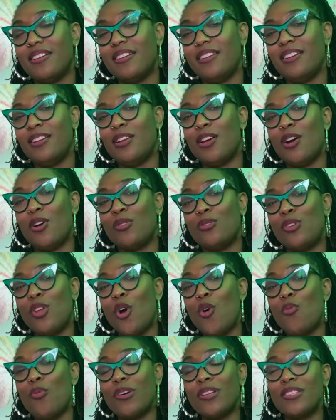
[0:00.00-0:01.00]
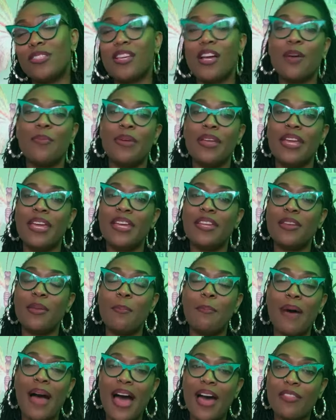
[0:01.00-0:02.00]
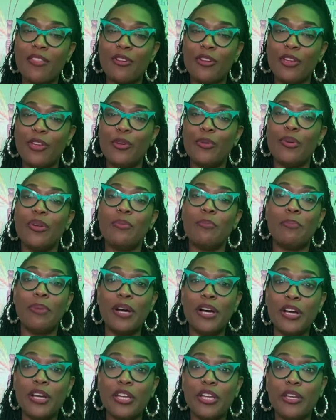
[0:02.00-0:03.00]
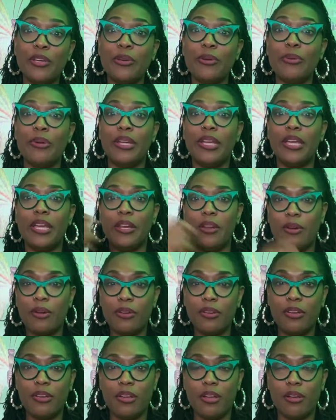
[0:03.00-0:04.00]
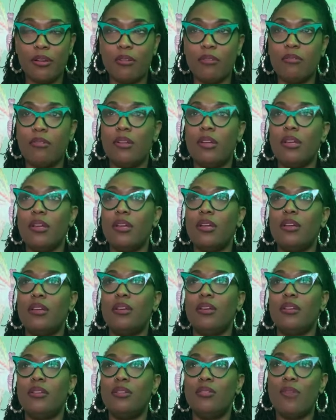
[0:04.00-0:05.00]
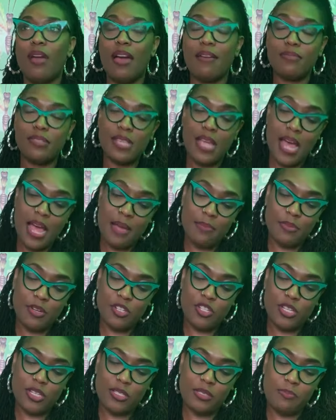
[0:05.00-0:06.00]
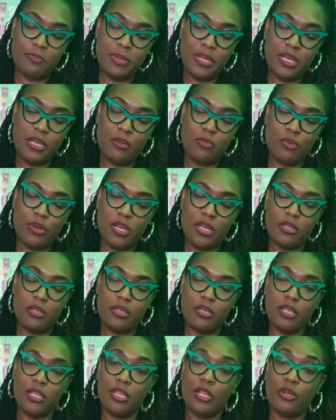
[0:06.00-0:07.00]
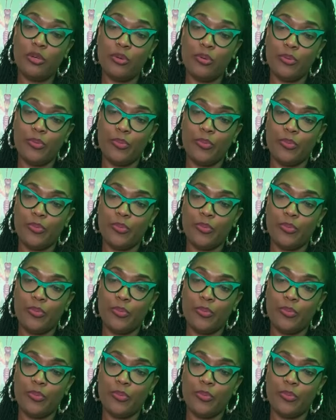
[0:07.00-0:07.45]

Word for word: You know, no one's coming in to bother you and bug you and get on, you know, you have time to just be with you.